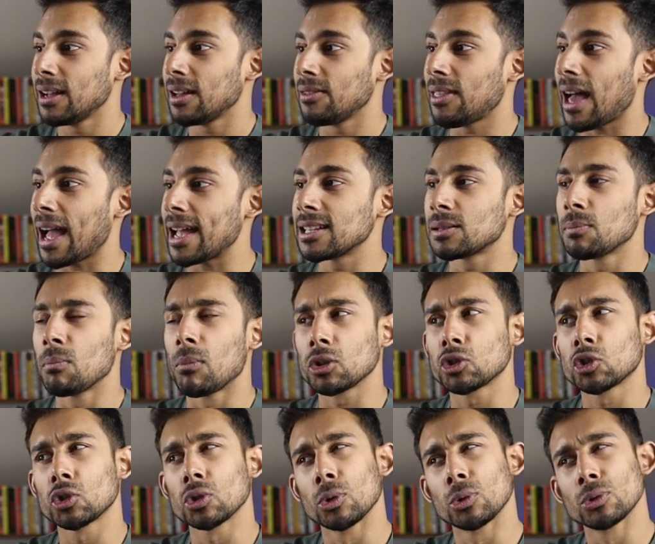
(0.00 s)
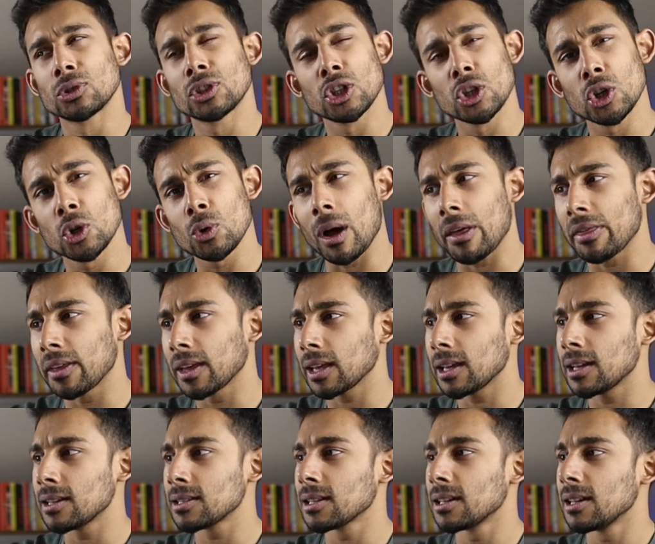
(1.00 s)
That is module two, I think it
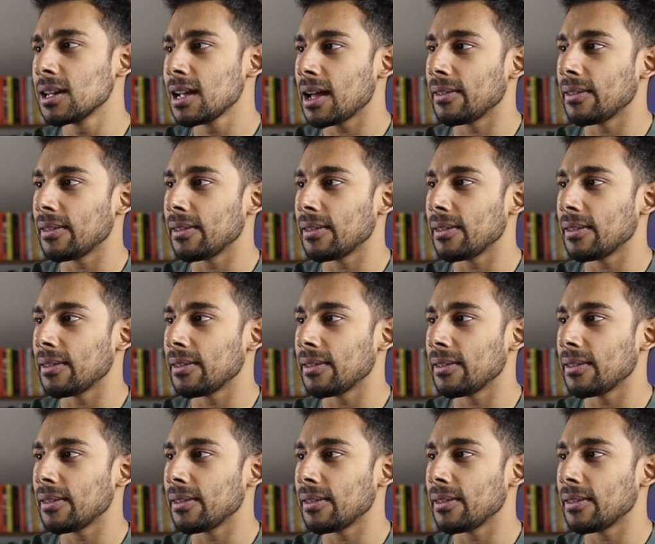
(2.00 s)
is.